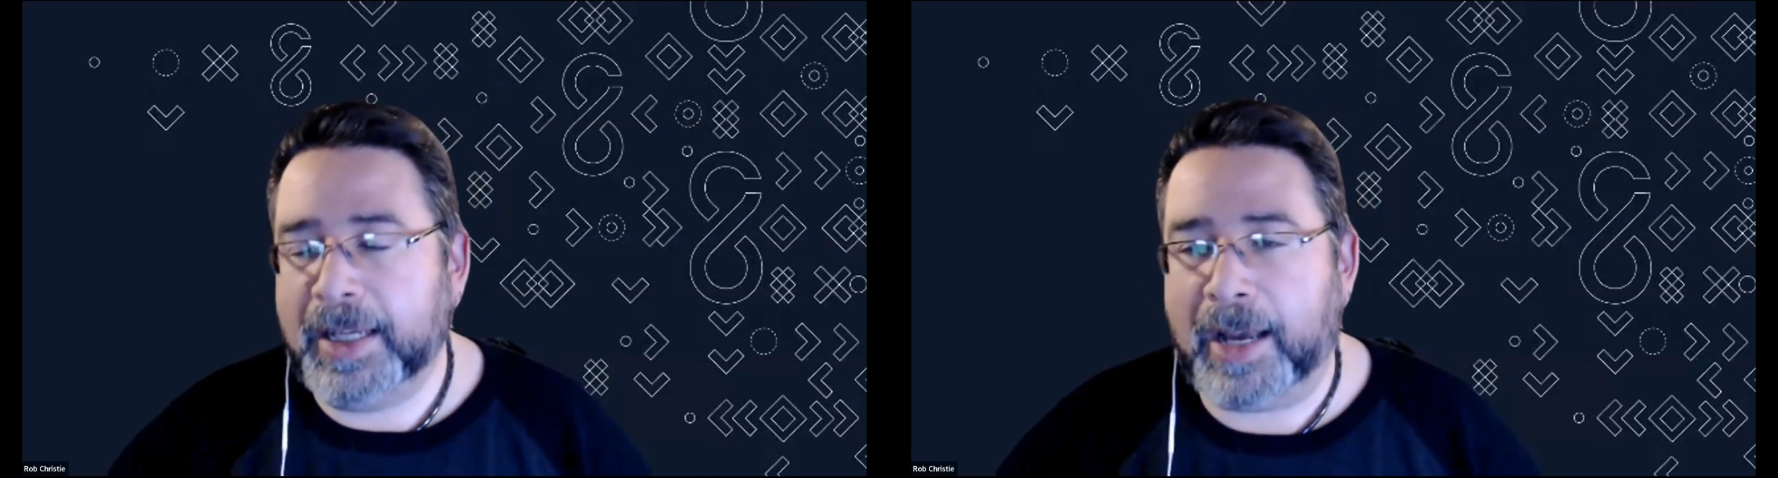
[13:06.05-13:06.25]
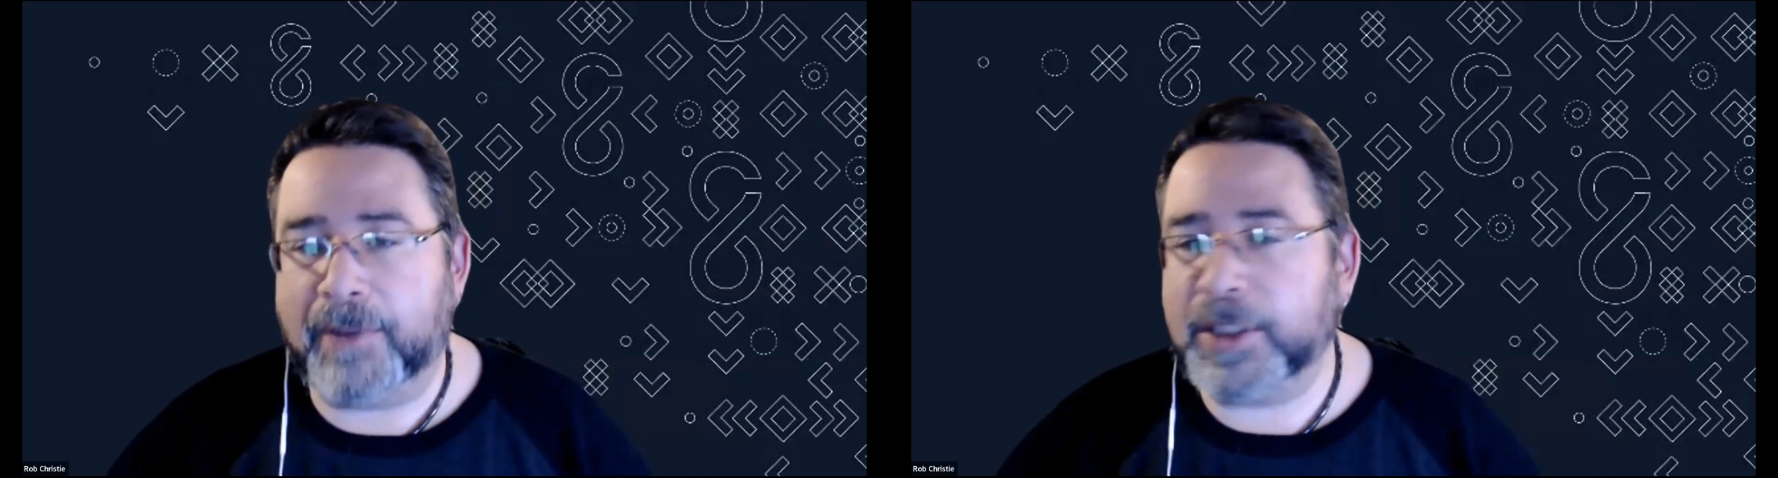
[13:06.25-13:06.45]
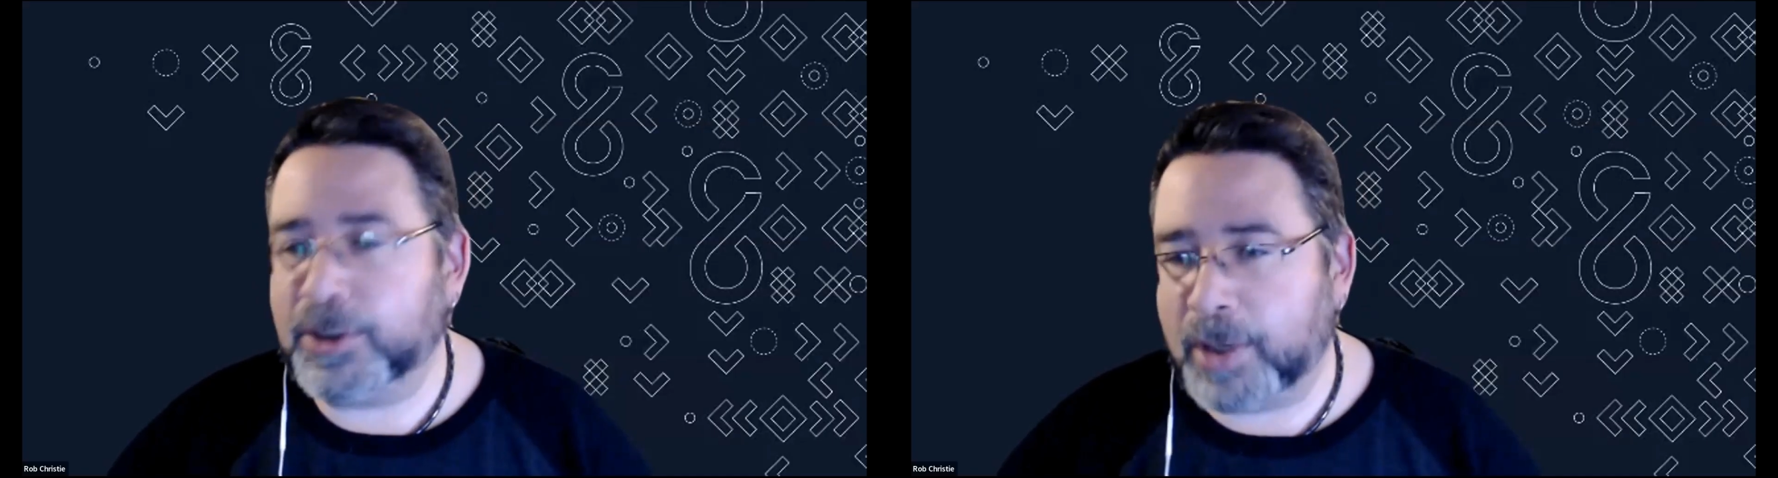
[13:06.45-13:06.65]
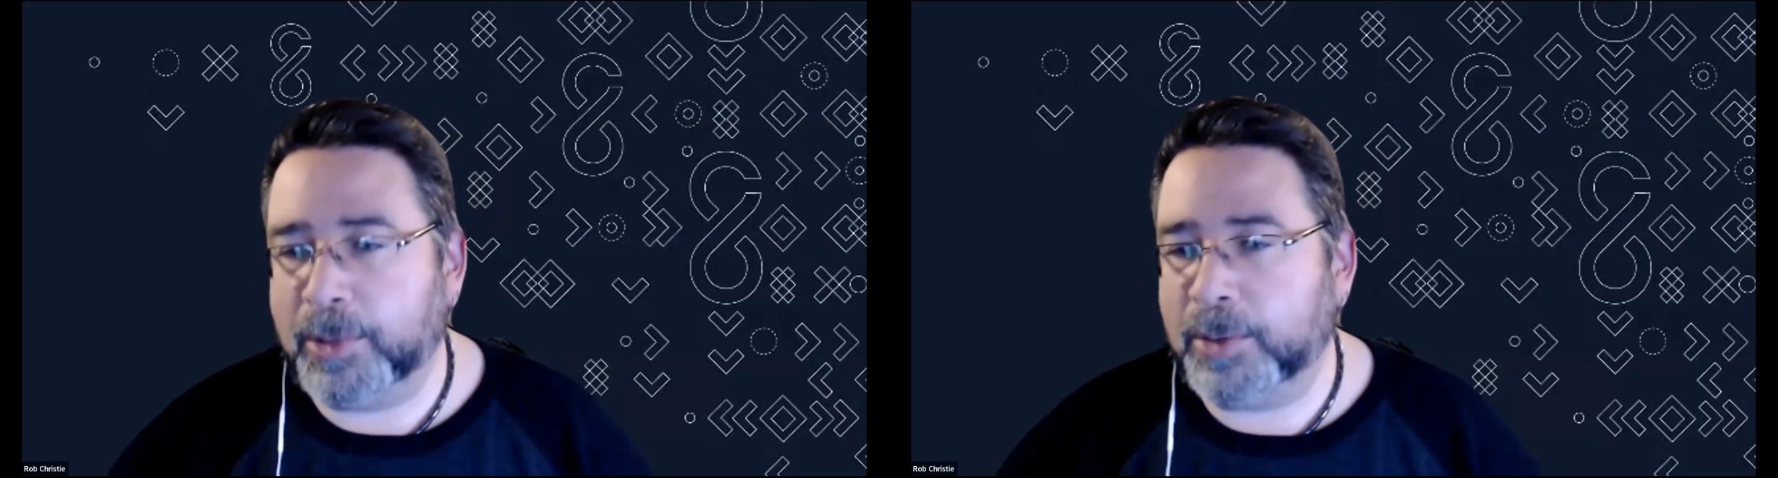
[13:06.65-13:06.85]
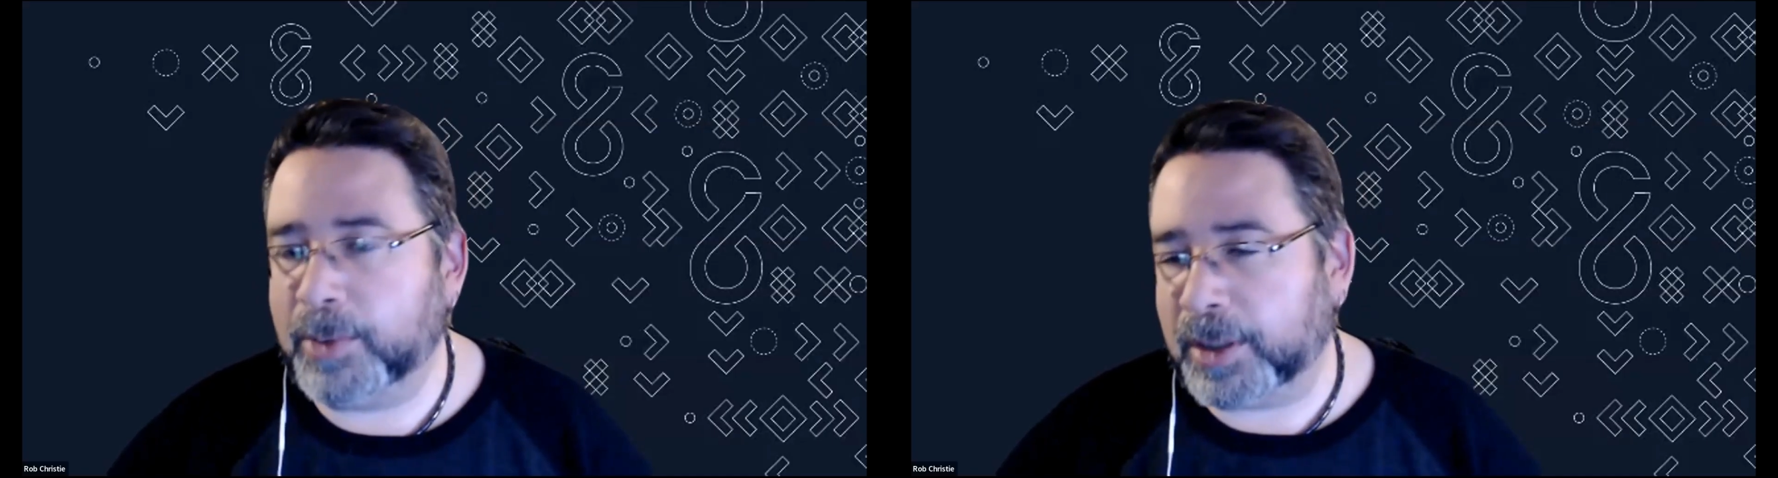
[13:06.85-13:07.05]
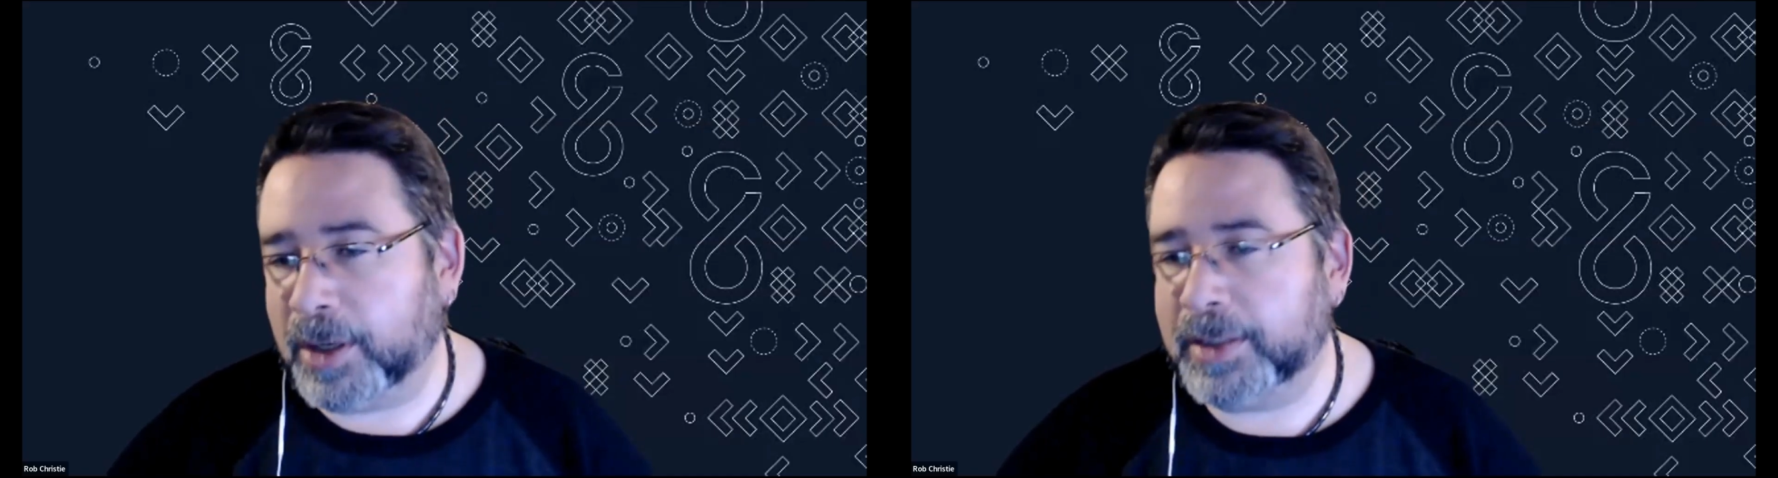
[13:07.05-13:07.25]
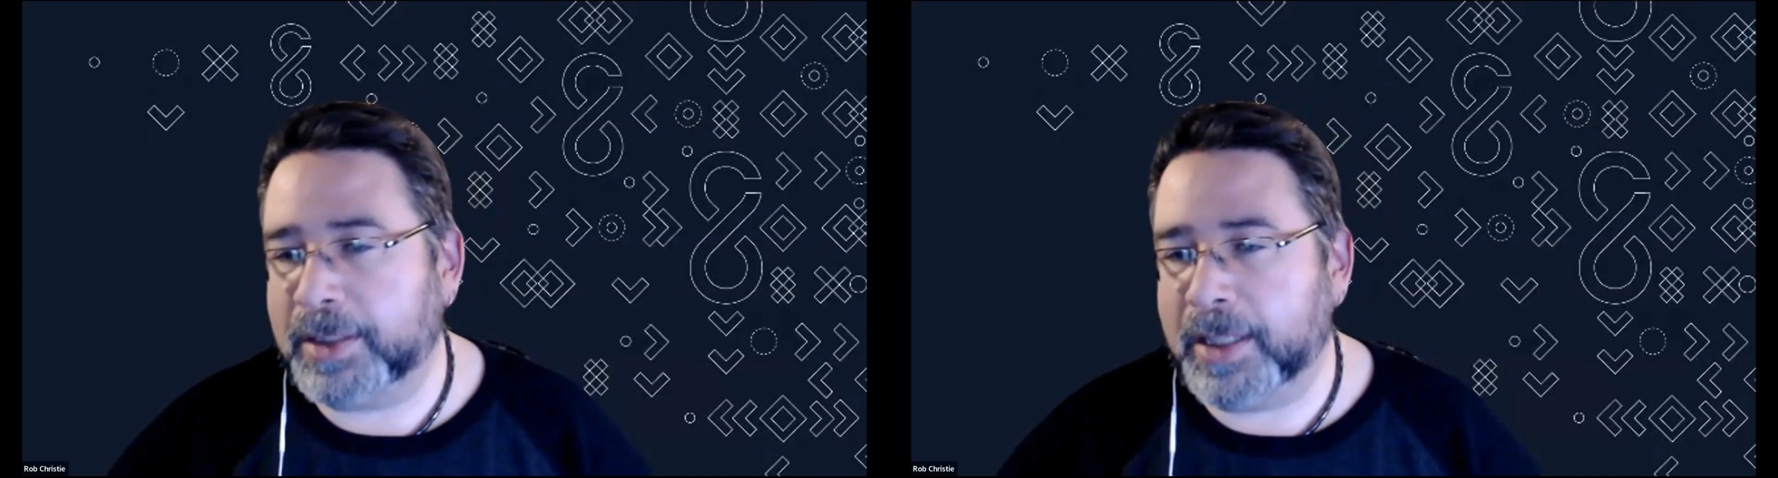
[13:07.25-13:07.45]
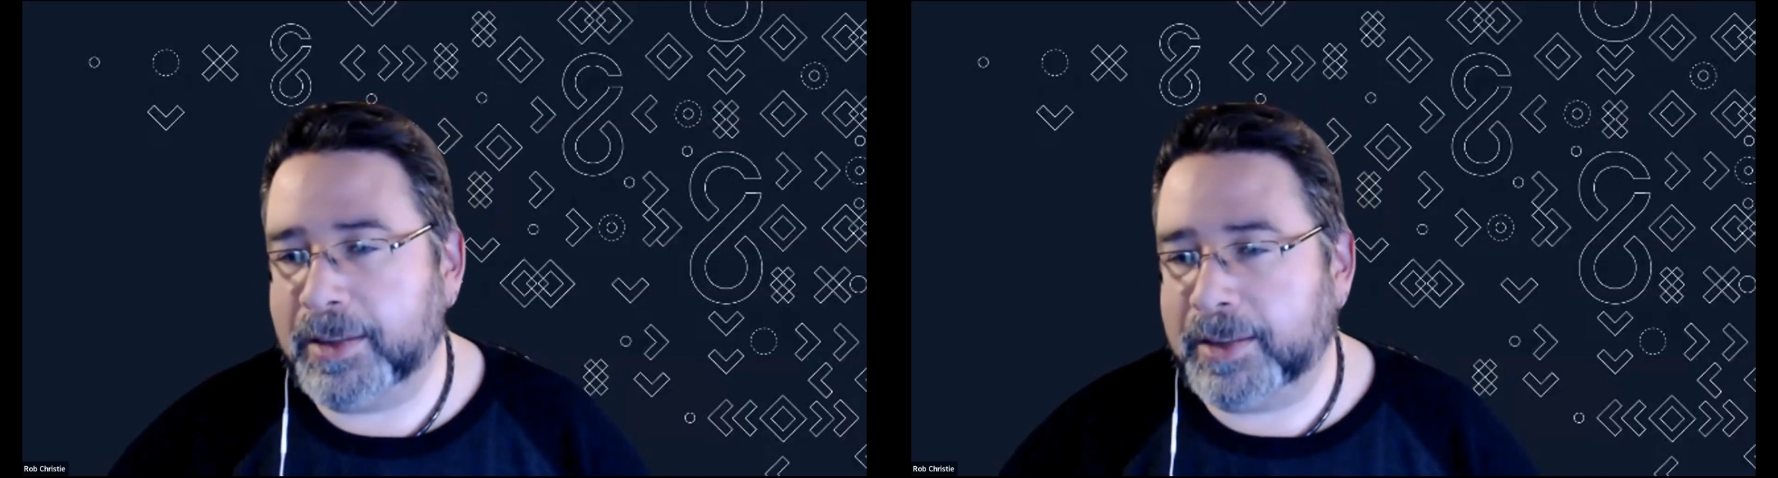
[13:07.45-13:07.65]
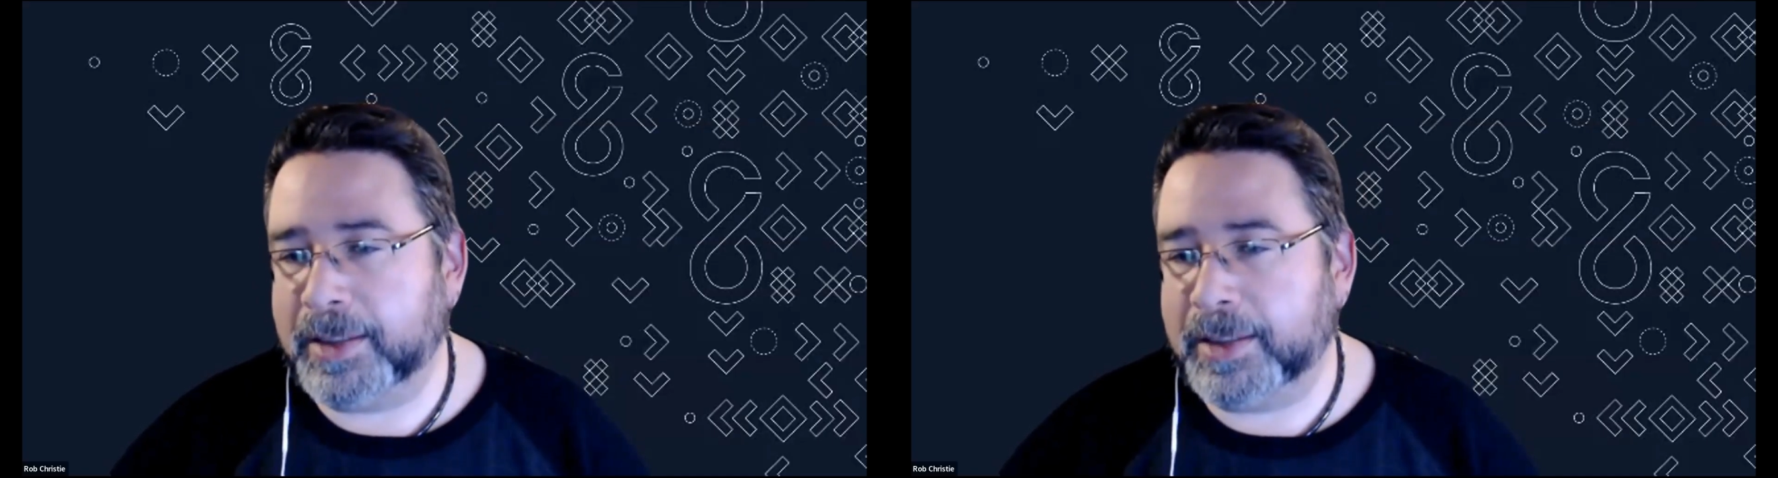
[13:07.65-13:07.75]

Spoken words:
having trouble with content